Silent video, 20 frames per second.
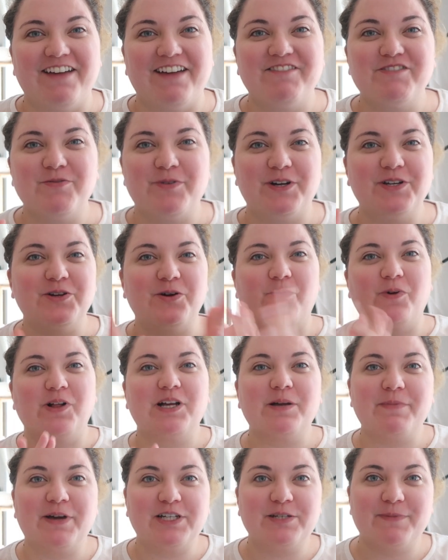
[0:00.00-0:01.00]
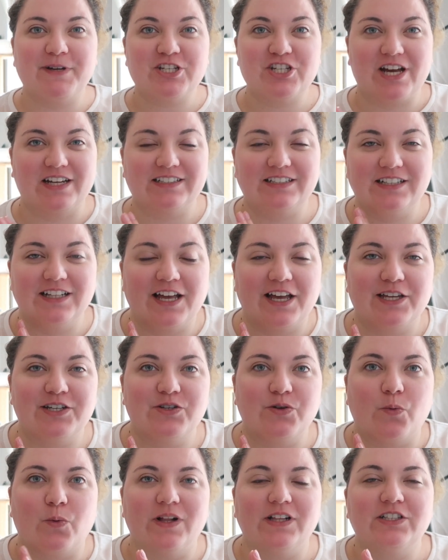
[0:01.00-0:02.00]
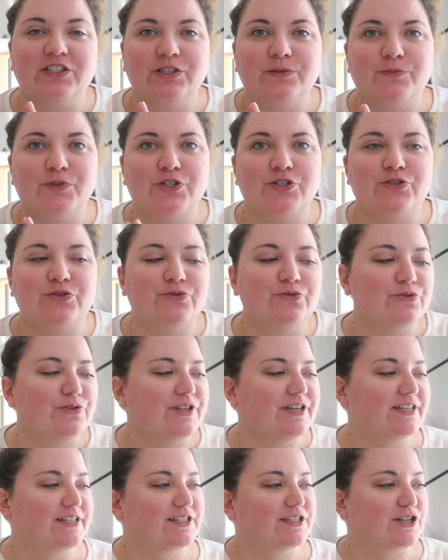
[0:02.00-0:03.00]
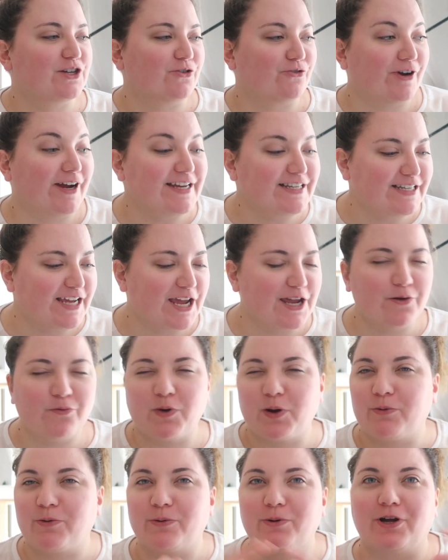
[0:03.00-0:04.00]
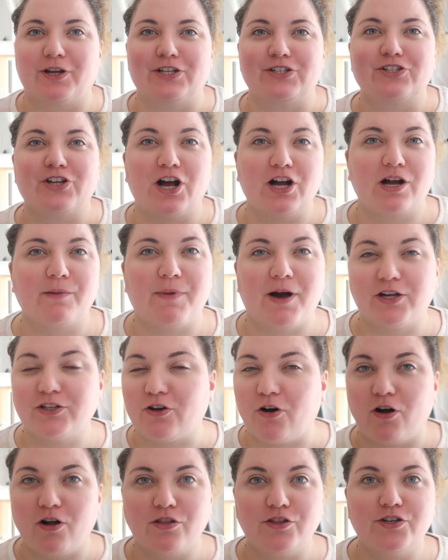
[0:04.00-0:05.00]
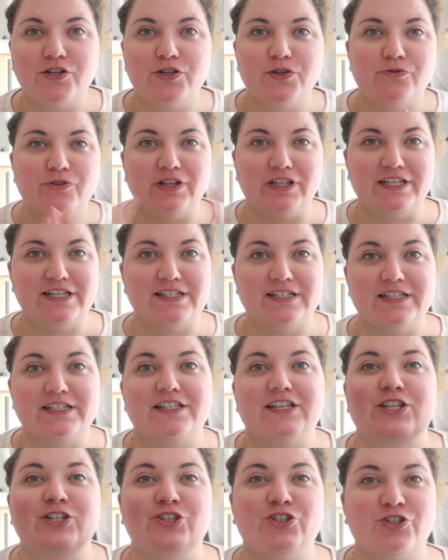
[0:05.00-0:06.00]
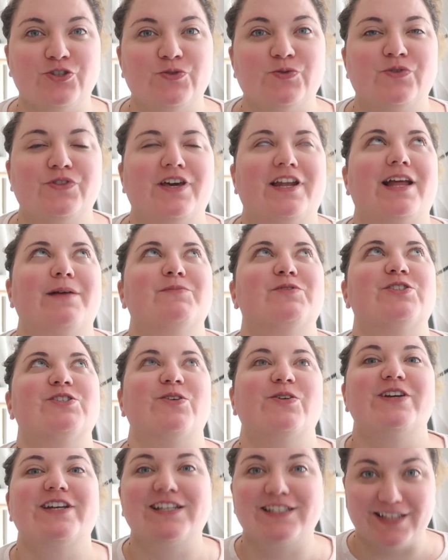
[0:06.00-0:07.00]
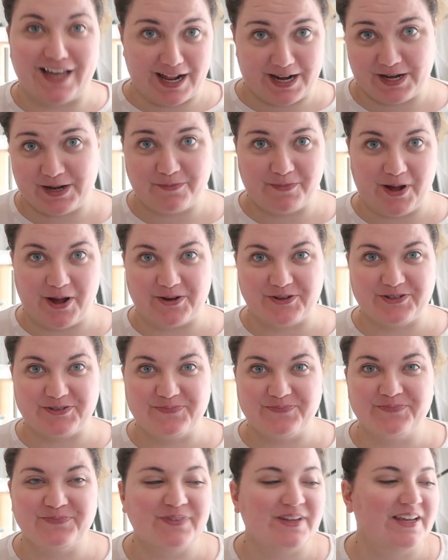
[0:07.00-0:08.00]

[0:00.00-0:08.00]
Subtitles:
Hi everyone, welcome back to my channel and welcome to this great day where we're going to talk about all the new releases in June that I'm so excited about.